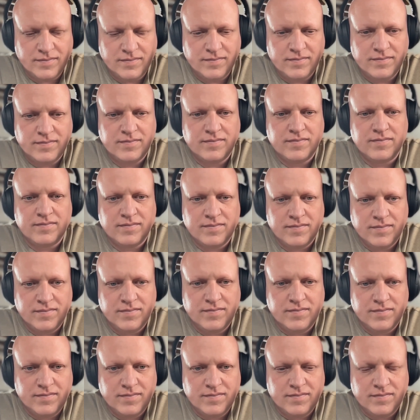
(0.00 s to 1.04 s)

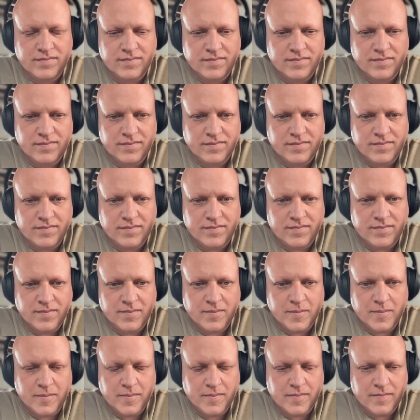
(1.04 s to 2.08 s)

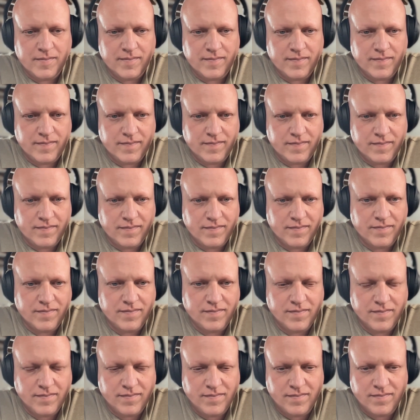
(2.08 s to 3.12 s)

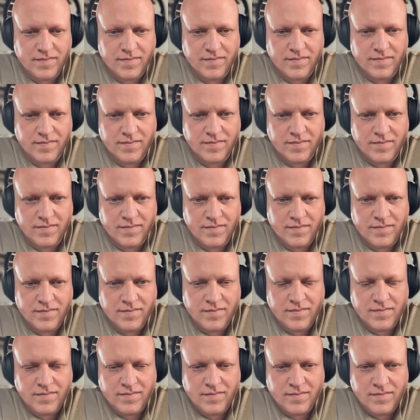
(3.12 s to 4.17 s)

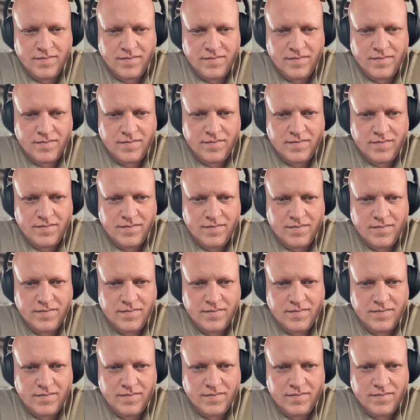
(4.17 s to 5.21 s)

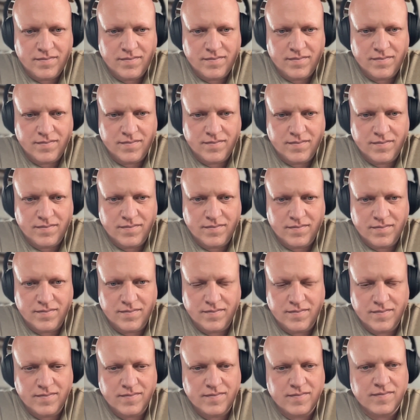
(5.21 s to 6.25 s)

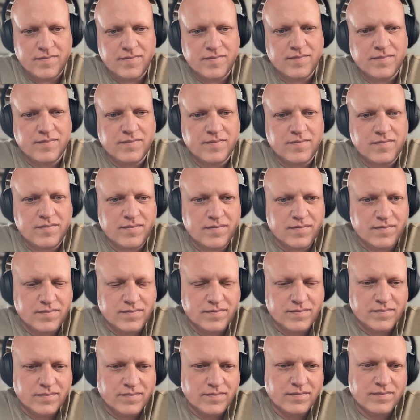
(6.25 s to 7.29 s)

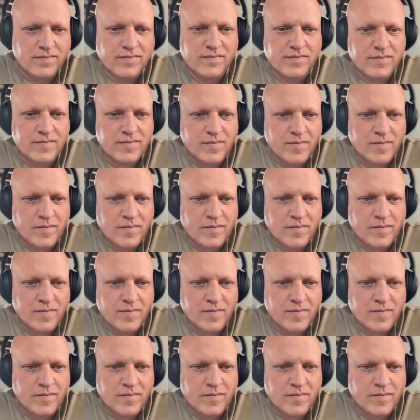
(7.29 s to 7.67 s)
The person shown says nothing.